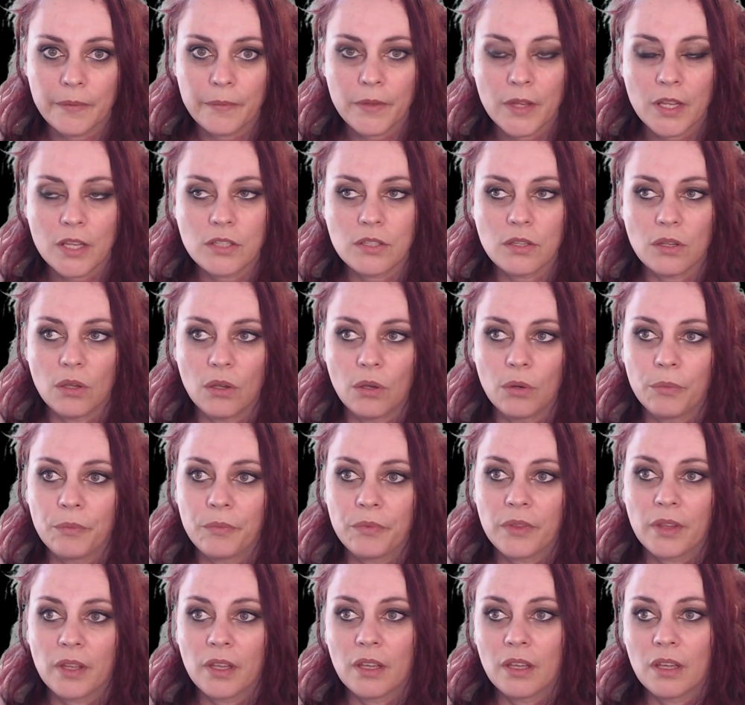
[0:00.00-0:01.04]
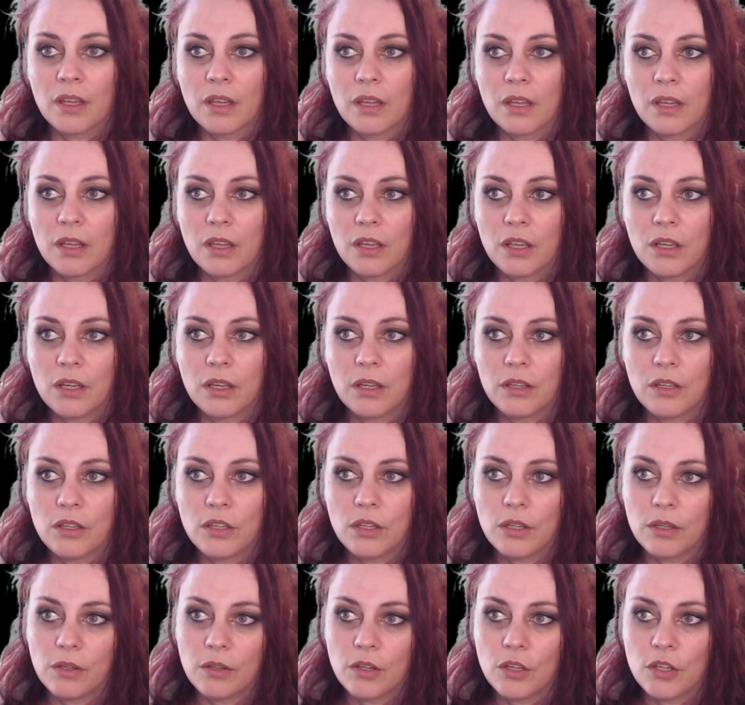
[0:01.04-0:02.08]
So
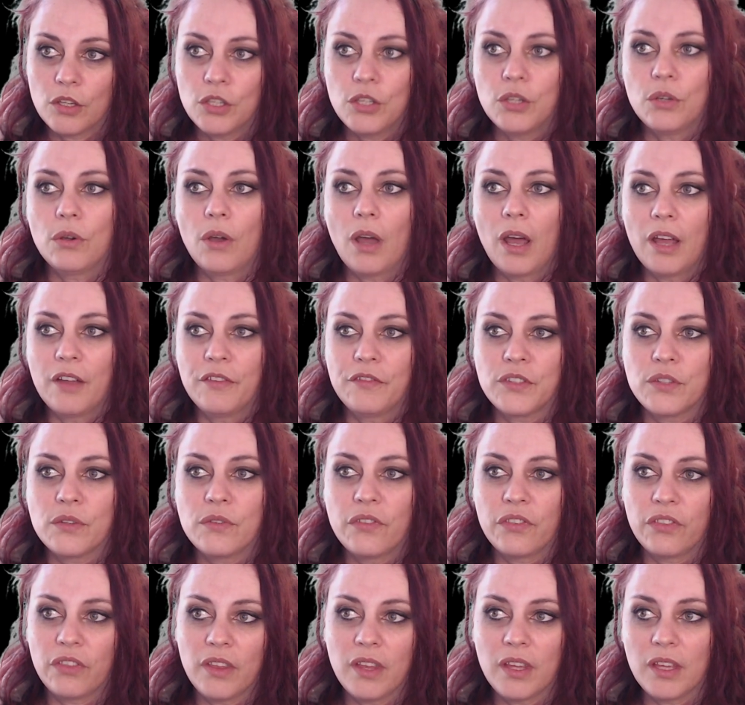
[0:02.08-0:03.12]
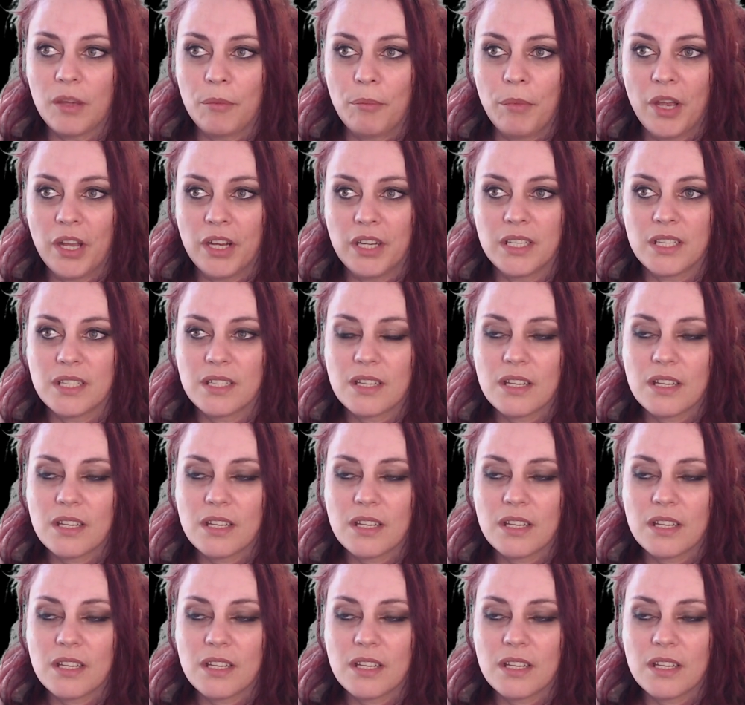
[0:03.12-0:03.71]
you have to think about this.